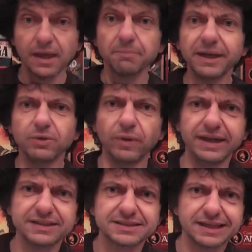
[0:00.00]
By the
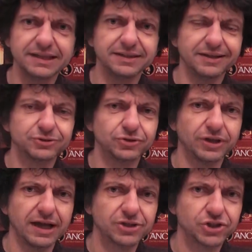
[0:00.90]
way, I said in the
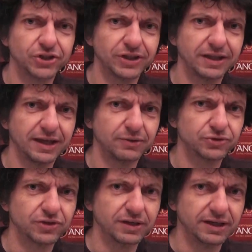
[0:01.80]
introduction that I
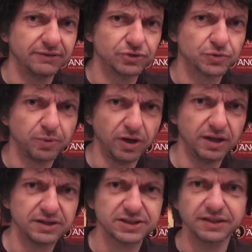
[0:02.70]
was going to give you
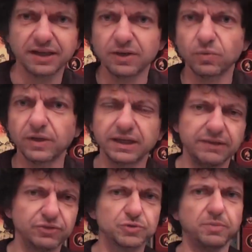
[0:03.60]
spoilers. I didn't want to
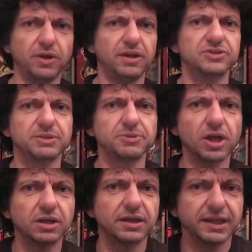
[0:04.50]
give you spoilers. I'm
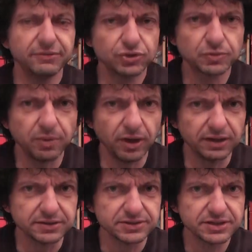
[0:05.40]
not going to give you
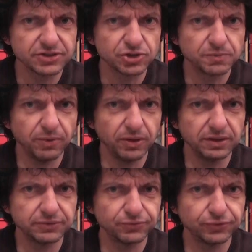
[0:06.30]
spoilers. This is a
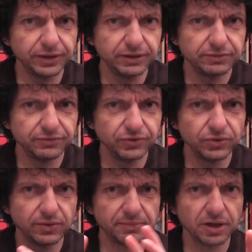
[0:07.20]
spoiler-free
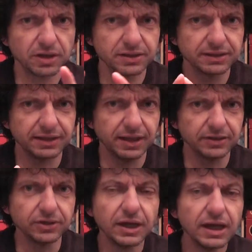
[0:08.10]
review. I'm not going to
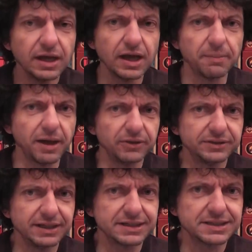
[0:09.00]
tell you
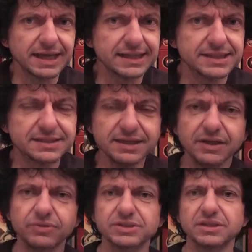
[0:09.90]
about the exact
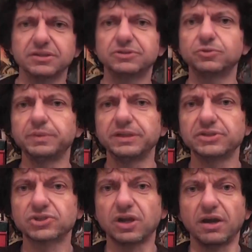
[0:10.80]
secrets that are to be
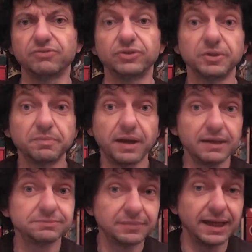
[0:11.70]
discovered,
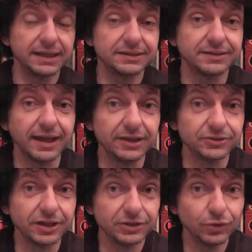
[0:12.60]
but I can tell
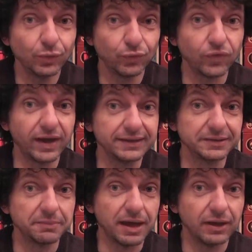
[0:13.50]
you that you'll
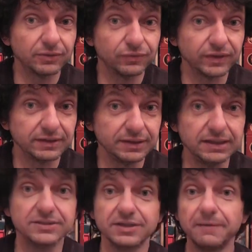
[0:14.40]
find them out fairly
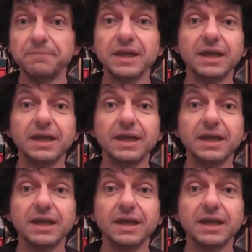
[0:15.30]
easily.